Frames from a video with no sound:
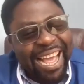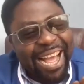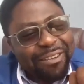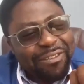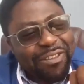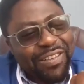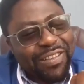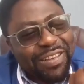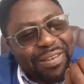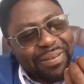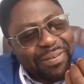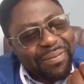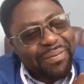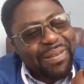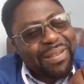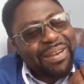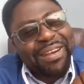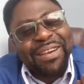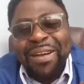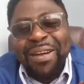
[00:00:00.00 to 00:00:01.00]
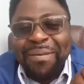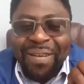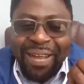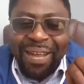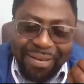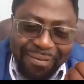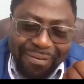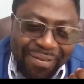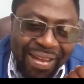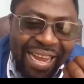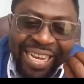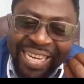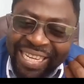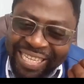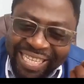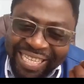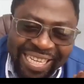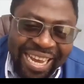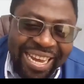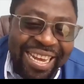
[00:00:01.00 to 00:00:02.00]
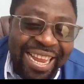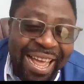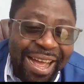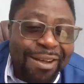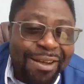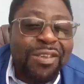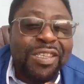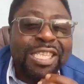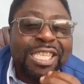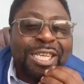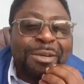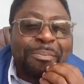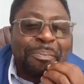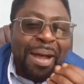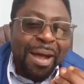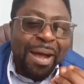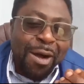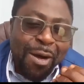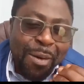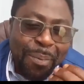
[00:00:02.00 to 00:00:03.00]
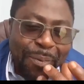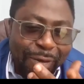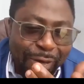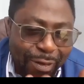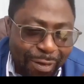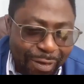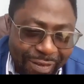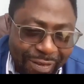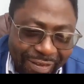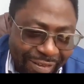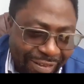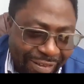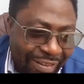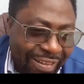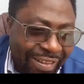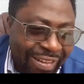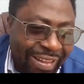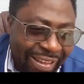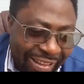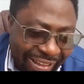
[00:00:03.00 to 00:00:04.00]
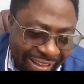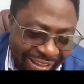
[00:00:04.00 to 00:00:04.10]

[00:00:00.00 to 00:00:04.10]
have, no, my engineer, they have cheaper options.